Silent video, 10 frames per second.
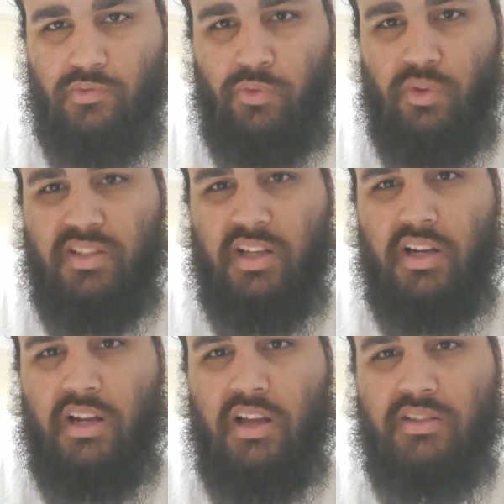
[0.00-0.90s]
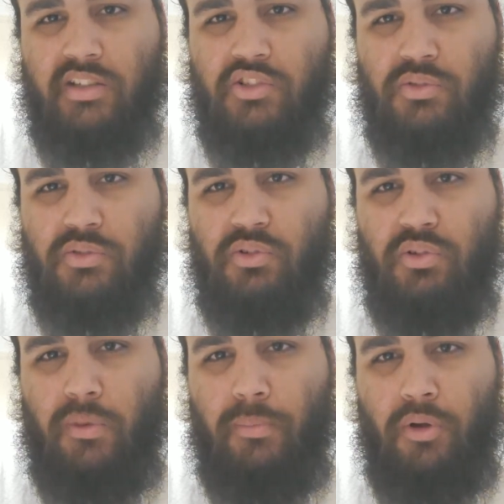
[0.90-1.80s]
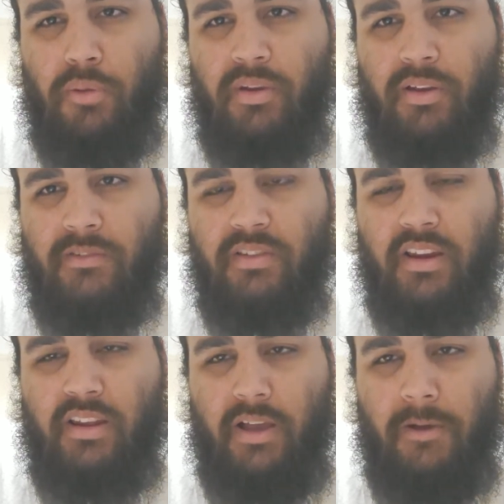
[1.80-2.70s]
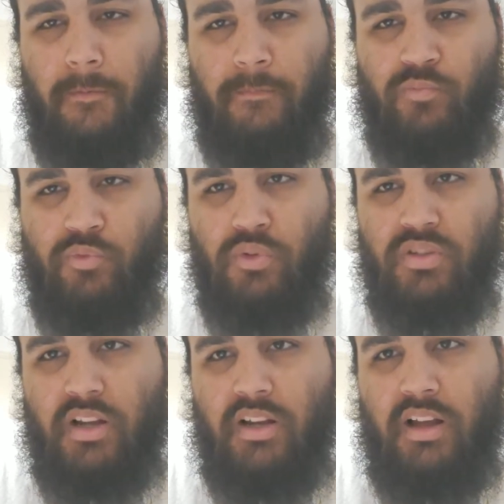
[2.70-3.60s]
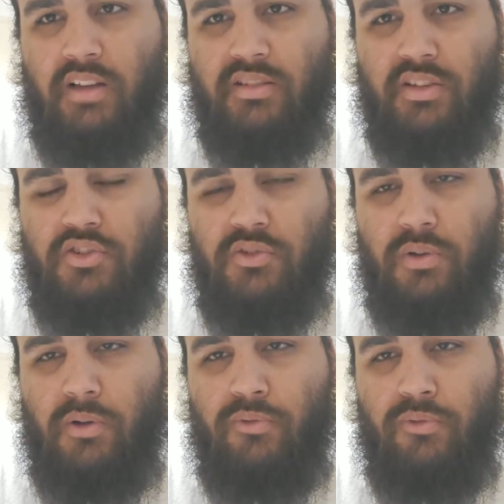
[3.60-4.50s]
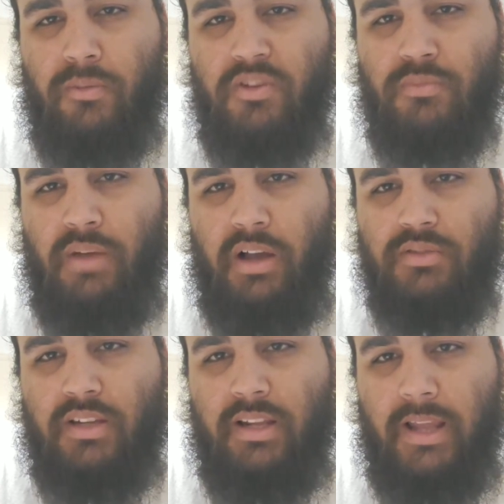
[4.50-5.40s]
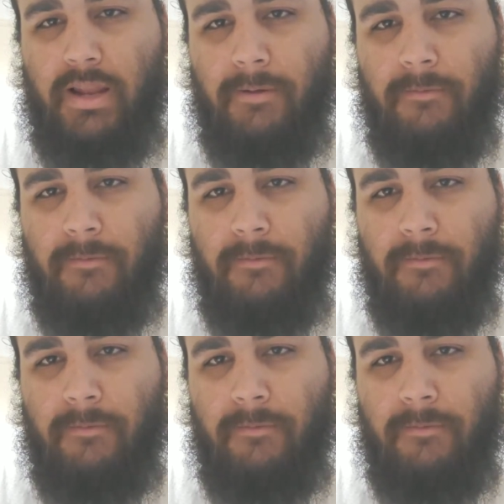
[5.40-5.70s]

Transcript: $1,400 to get you a studio apartment in San Diego. $1,400 to get you a 4-bedroom house in Atlanta.